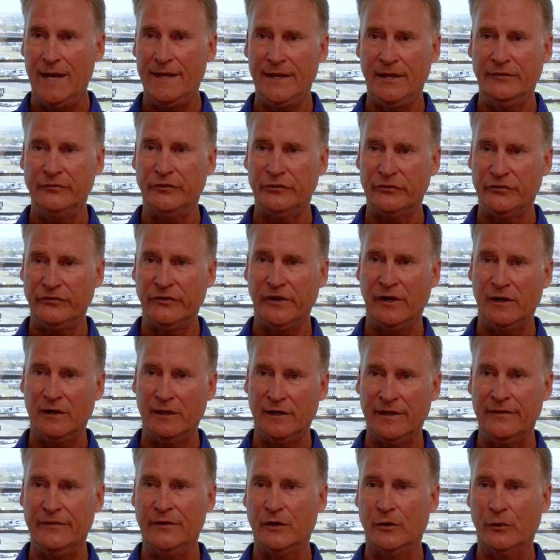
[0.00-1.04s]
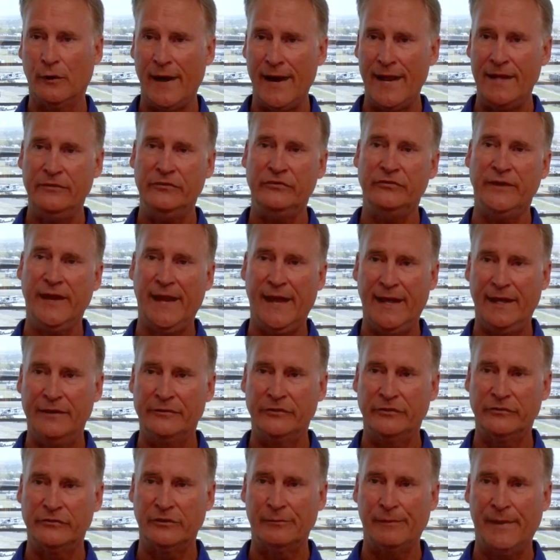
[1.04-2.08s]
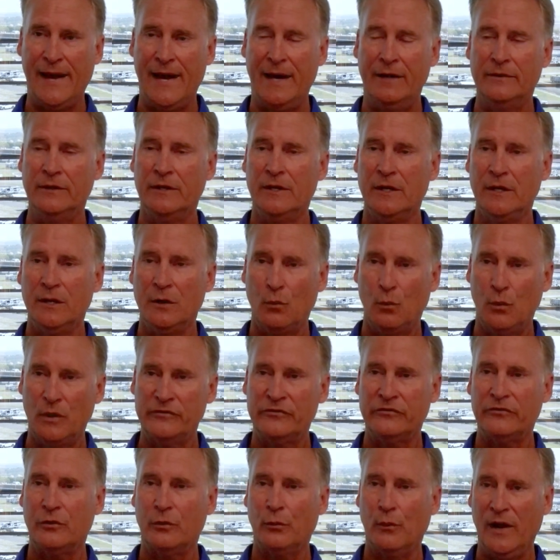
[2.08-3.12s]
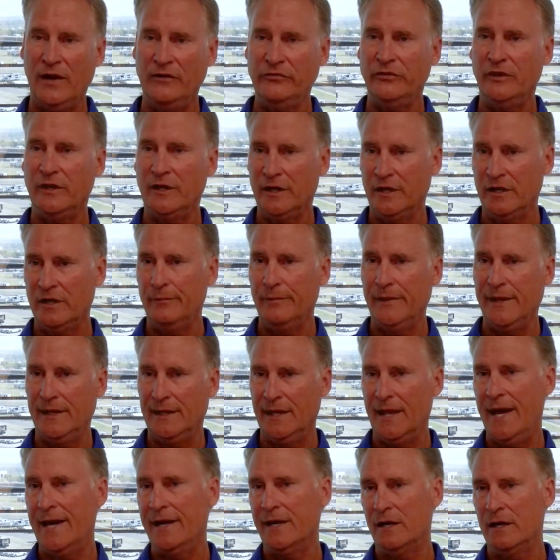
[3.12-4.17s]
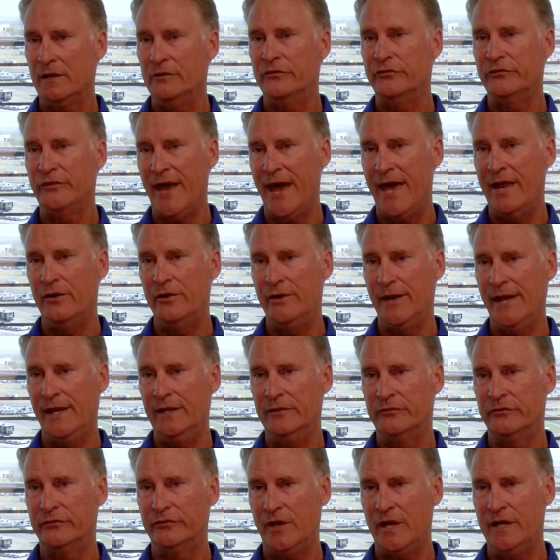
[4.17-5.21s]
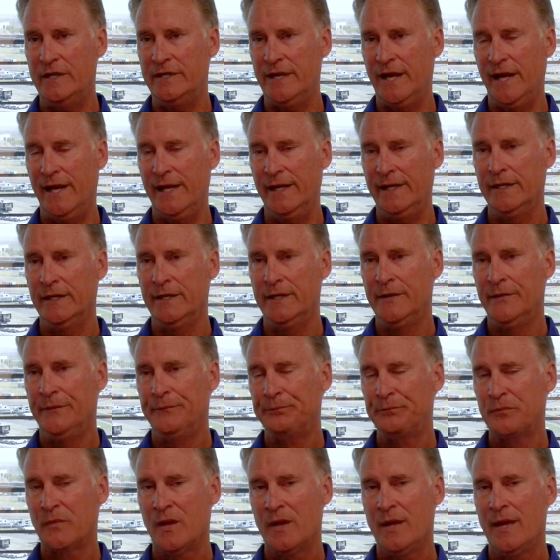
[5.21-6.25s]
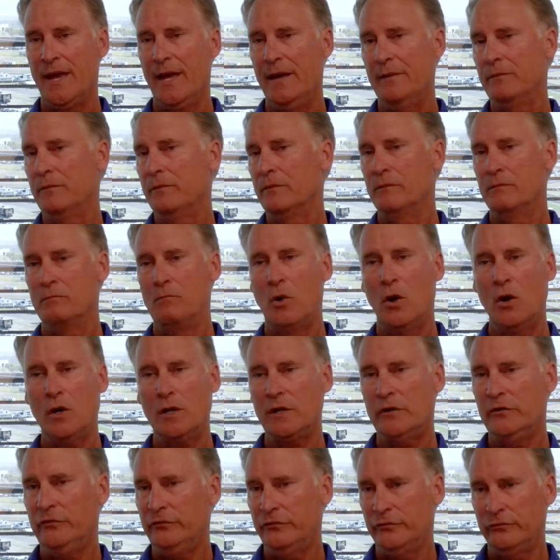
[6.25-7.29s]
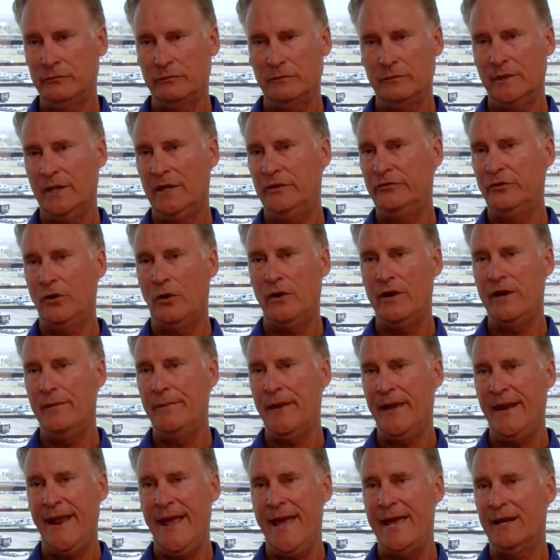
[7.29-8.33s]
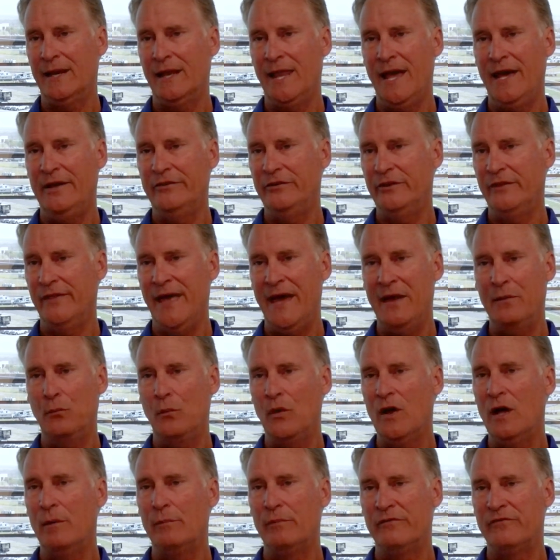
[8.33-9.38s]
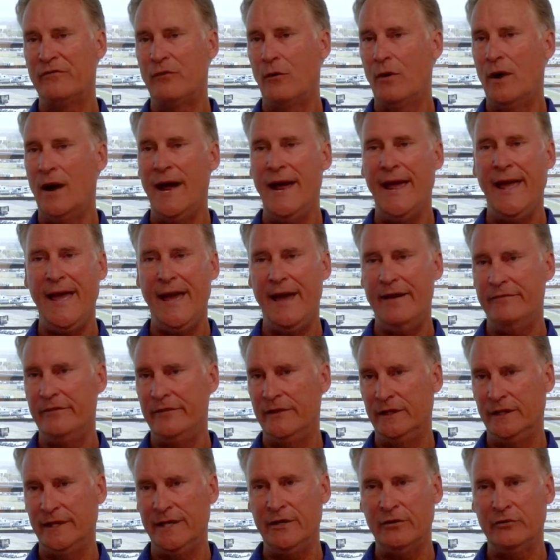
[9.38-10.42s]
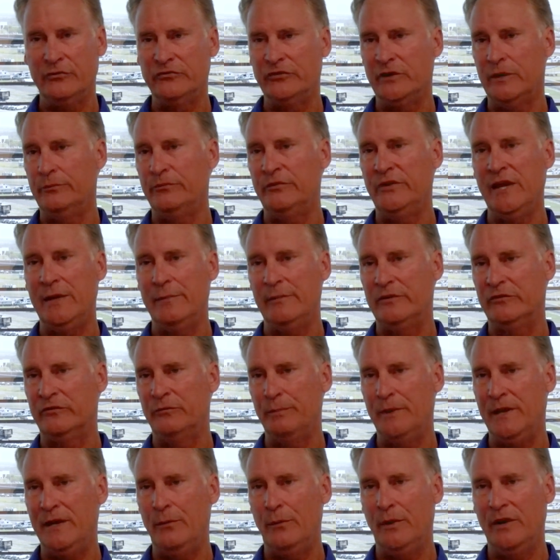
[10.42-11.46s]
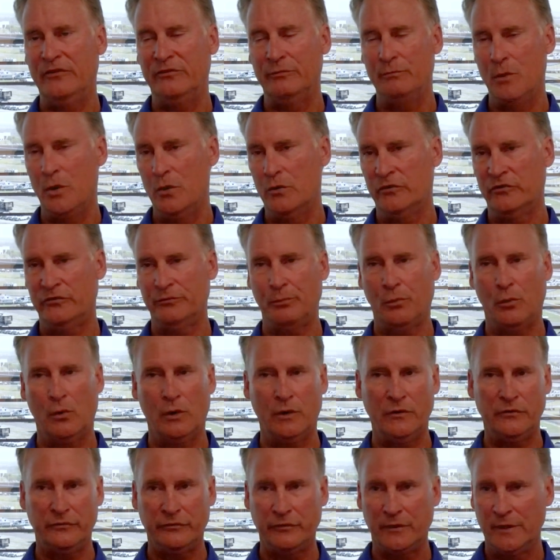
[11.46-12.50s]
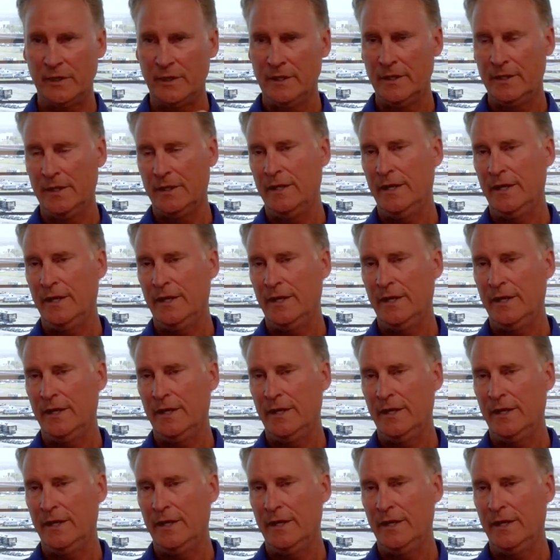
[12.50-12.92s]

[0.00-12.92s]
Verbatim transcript: are not necessarily the grandstands. It's about what's the racing going to be like on Saturday and Sunday. Marcus has already been analyzing that well before I have and the leadership team at Speedway Motorsports